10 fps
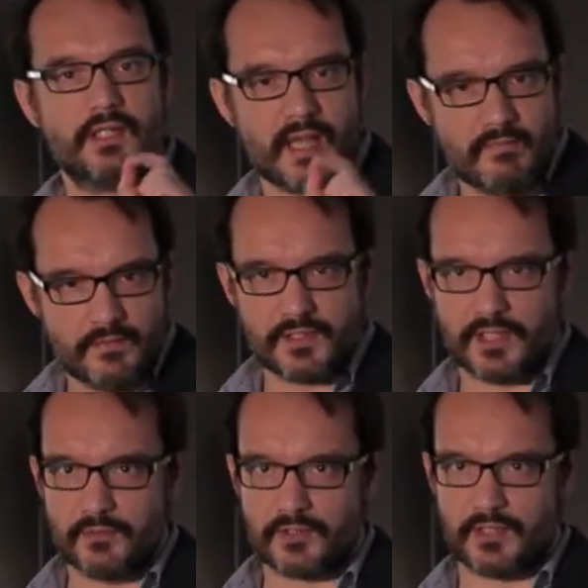to every
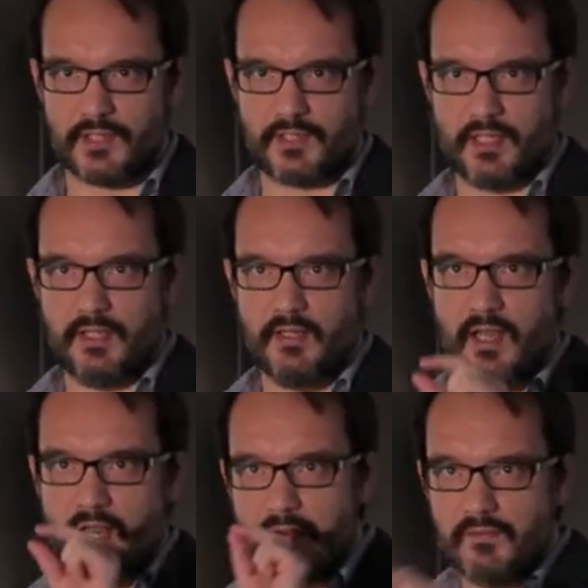single star sign
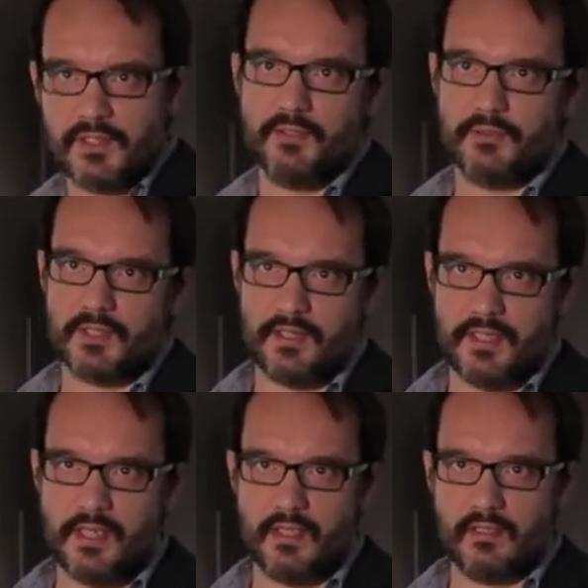every single day of
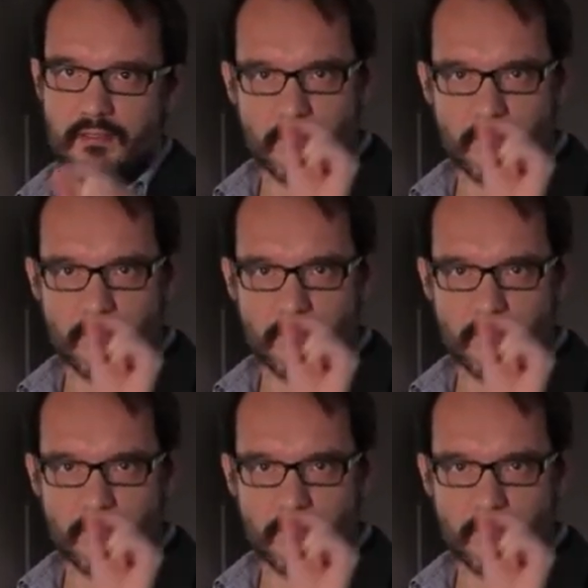the year, a